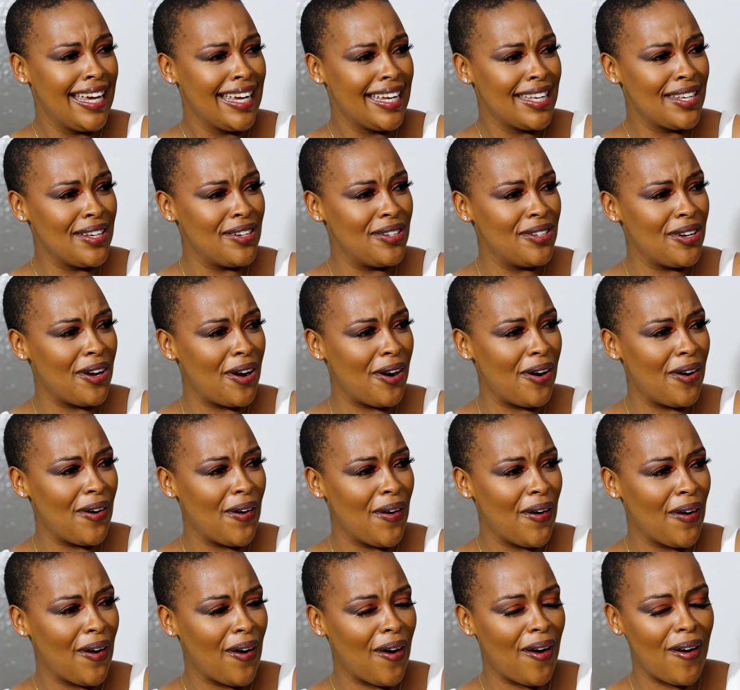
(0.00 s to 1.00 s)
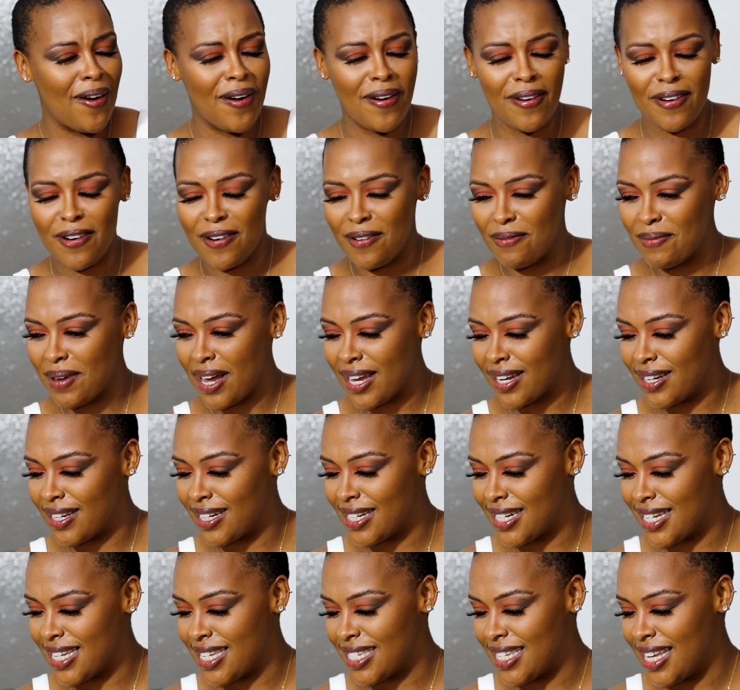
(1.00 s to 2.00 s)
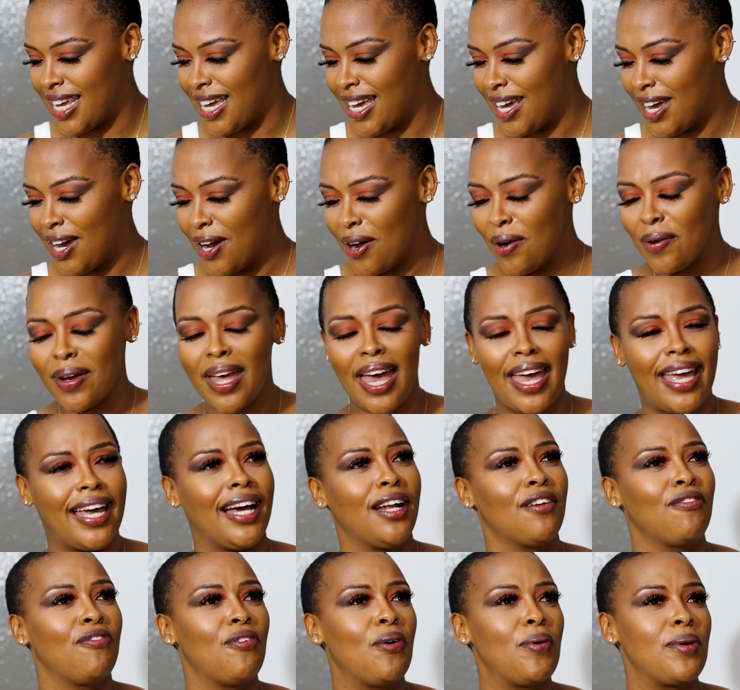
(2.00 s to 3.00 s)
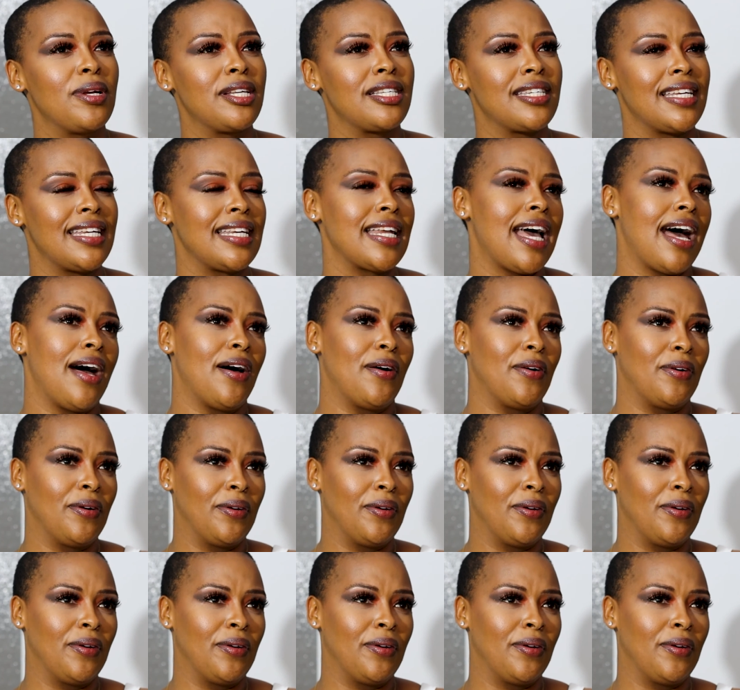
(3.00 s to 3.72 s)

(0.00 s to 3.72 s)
Yeah. Oh my goodness. Okay, cut forward to now.